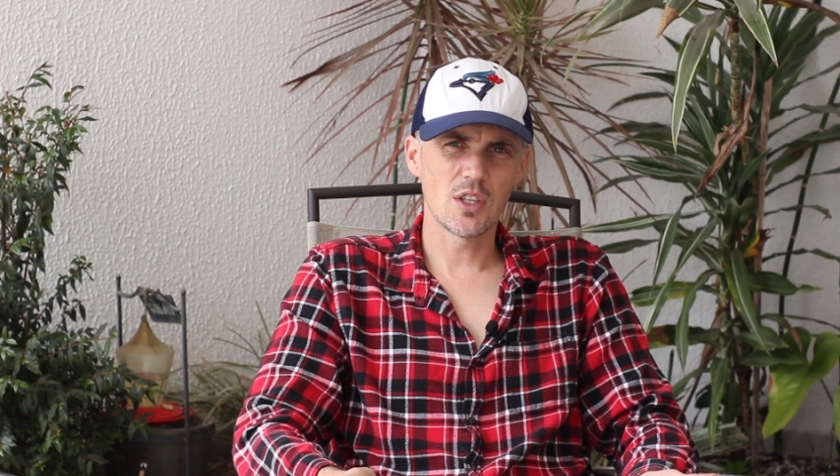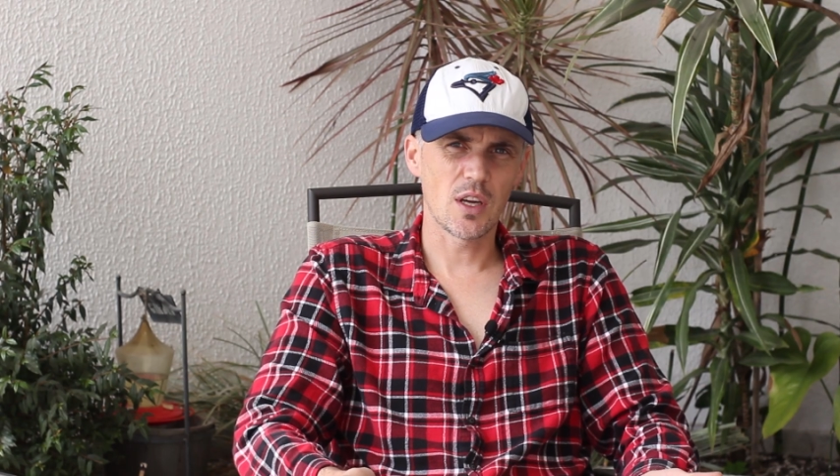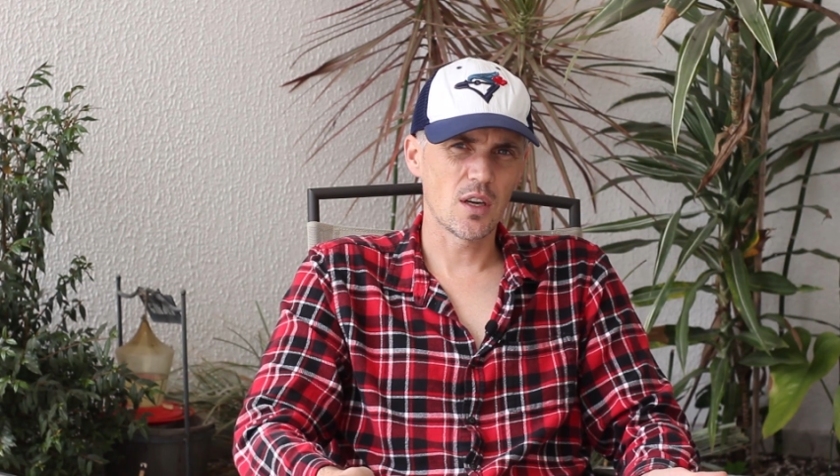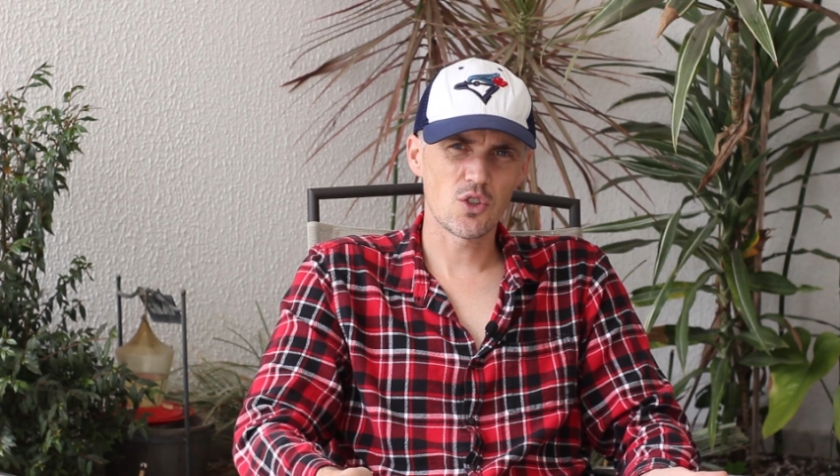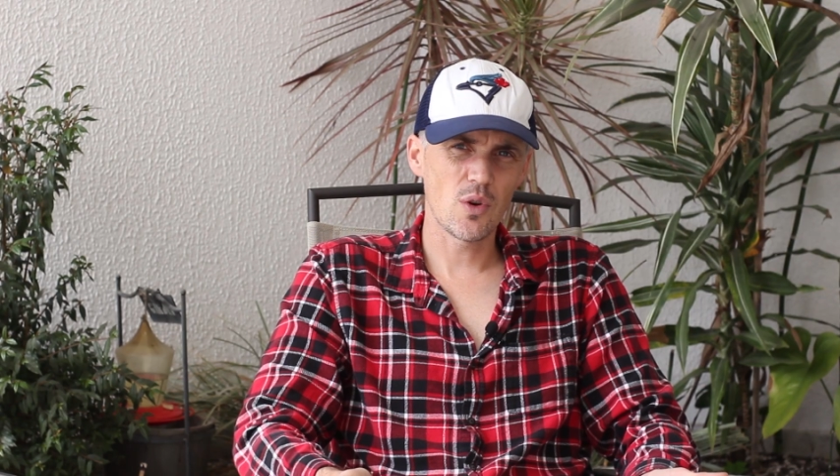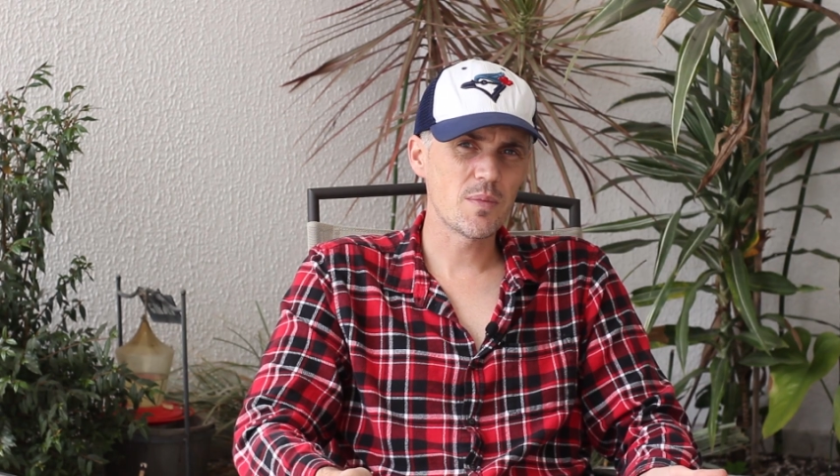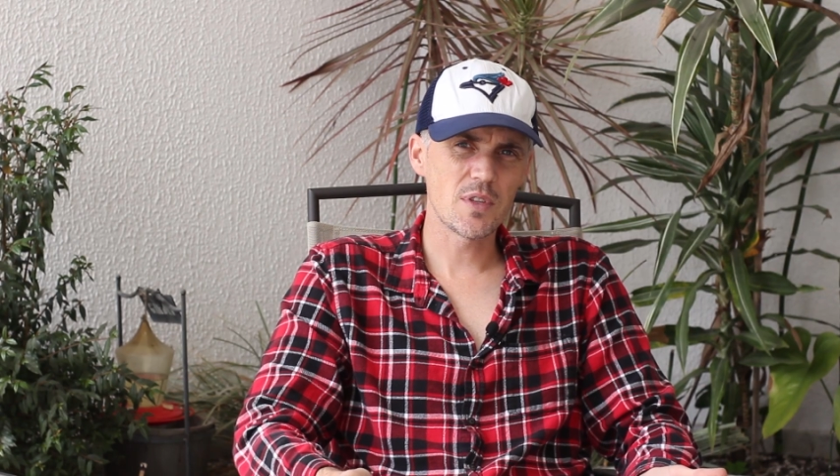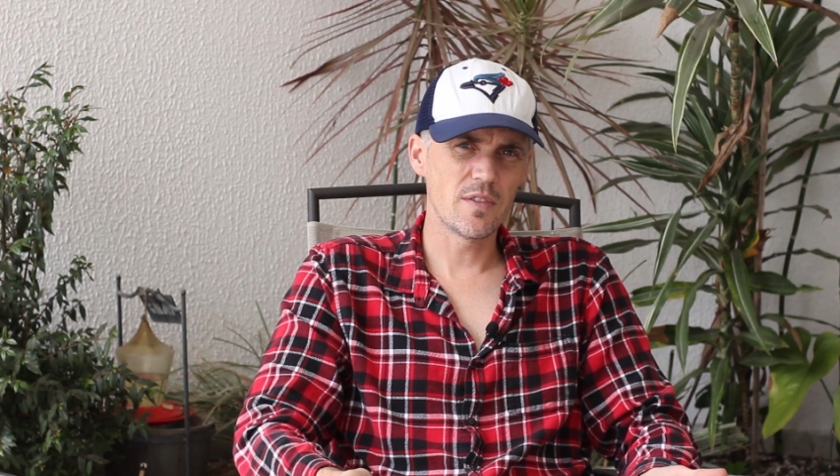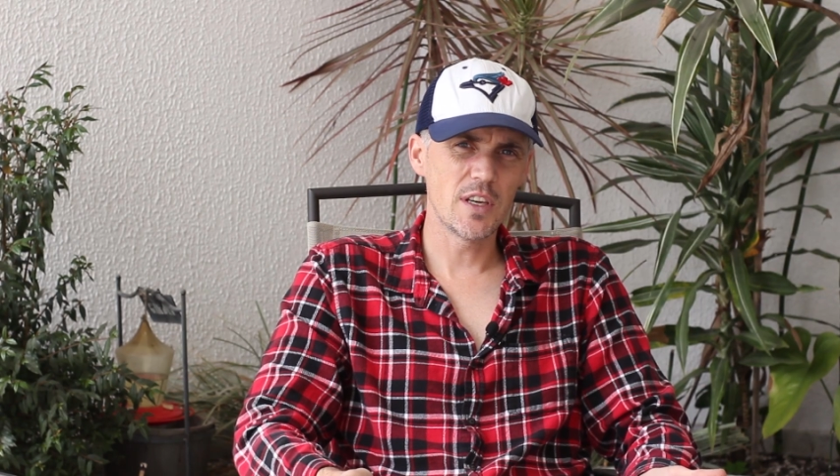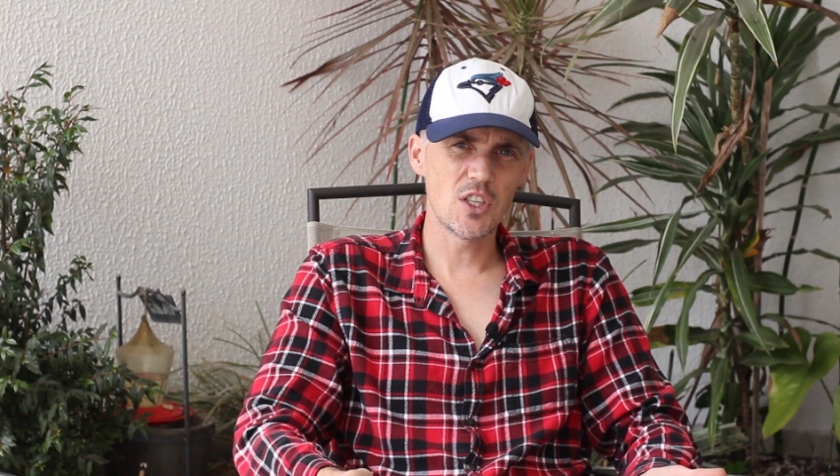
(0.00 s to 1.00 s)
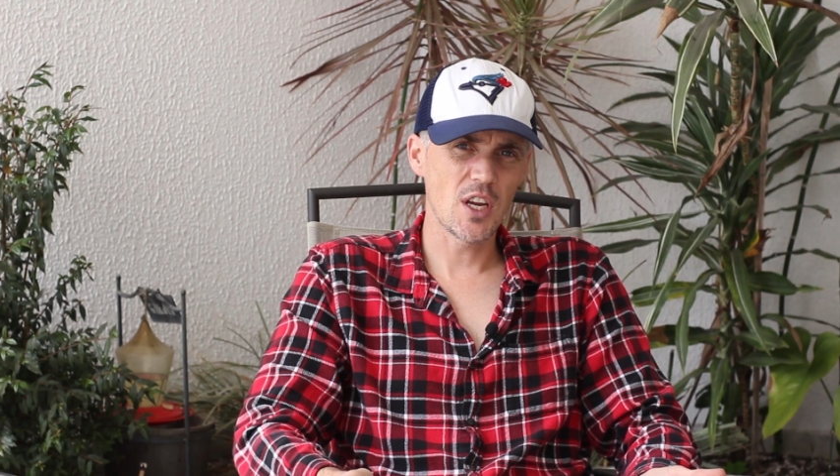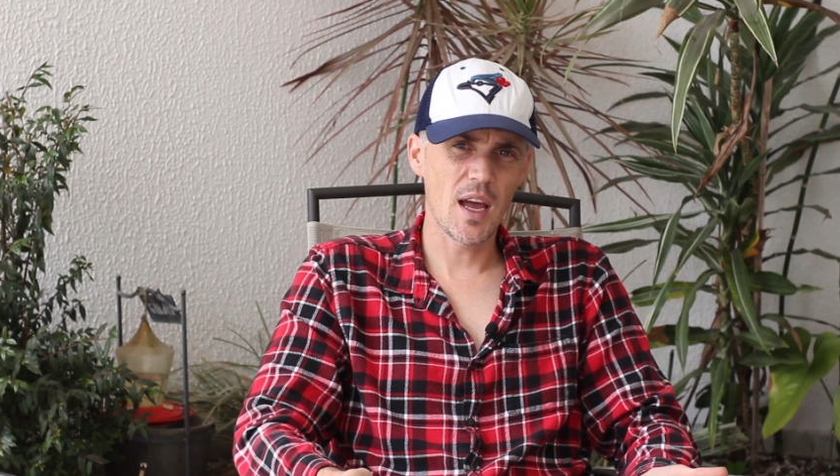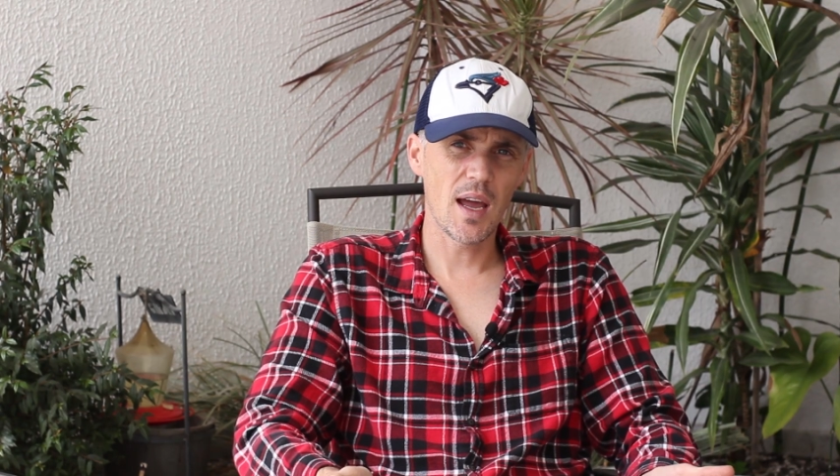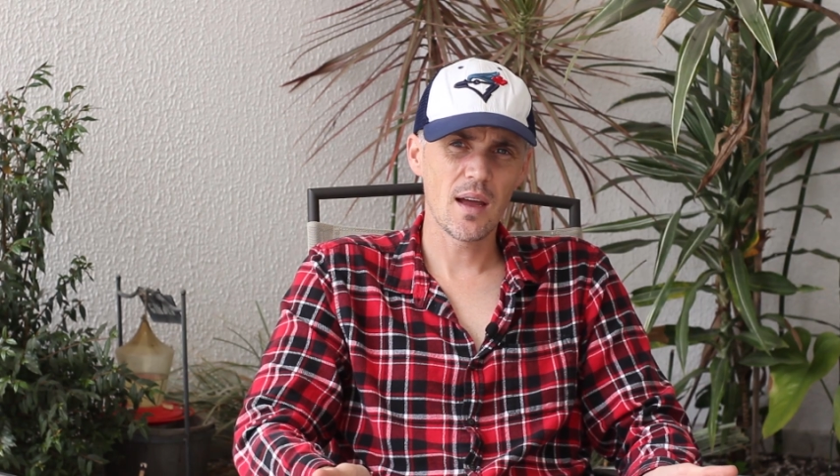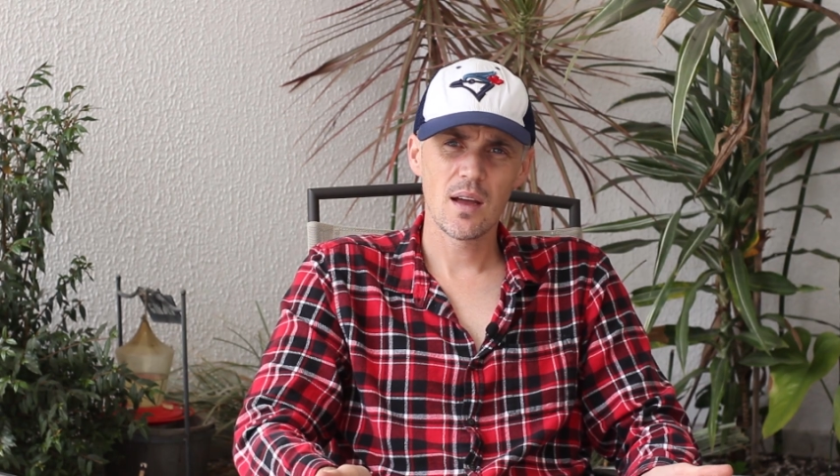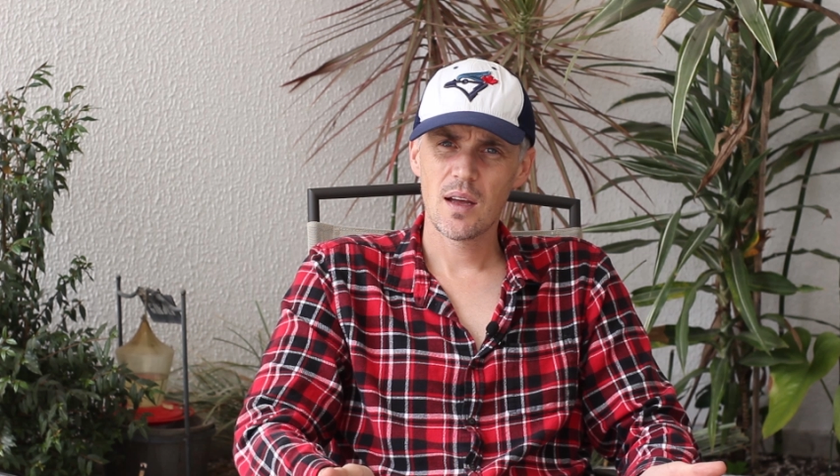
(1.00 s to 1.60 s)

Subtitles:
like a shrimp ceviche.